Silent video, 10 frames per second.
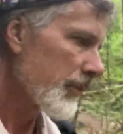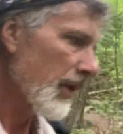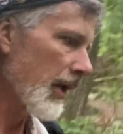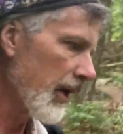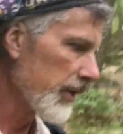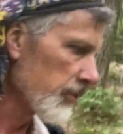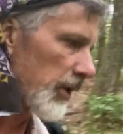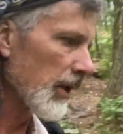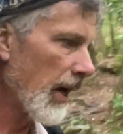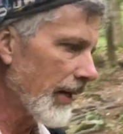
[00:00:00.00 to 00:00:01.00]
and
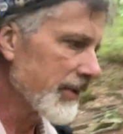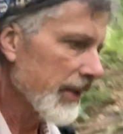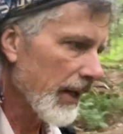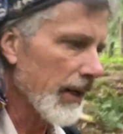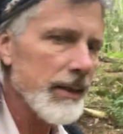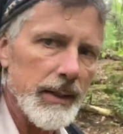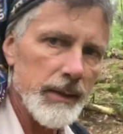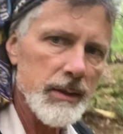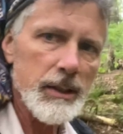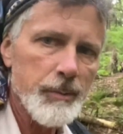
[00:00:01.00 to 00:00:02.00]
realize that I can't
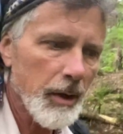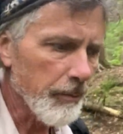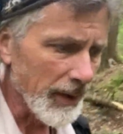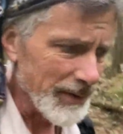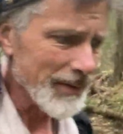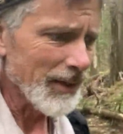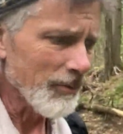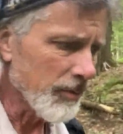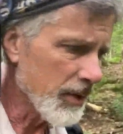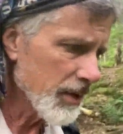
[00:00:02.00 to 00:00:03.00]
keep up my
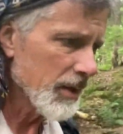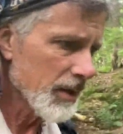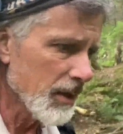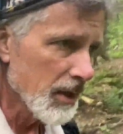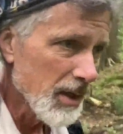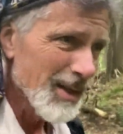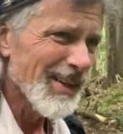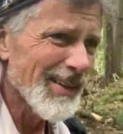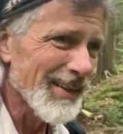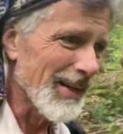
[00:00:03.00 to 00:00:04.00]
same
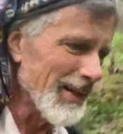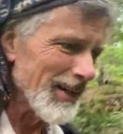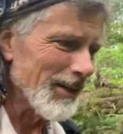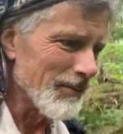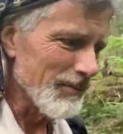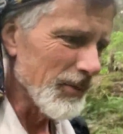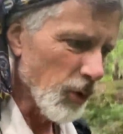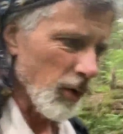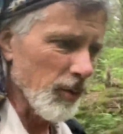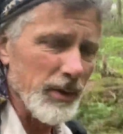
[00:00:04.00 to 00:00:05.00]

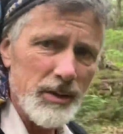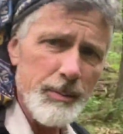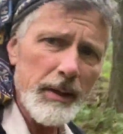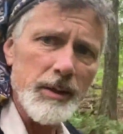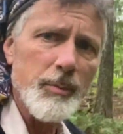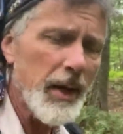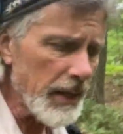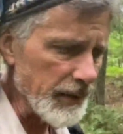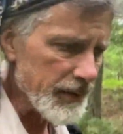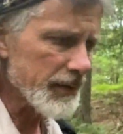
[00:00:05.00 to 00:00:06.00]
normal expected
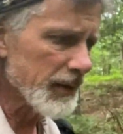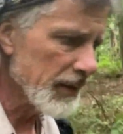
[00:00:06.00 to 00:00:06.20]
pace.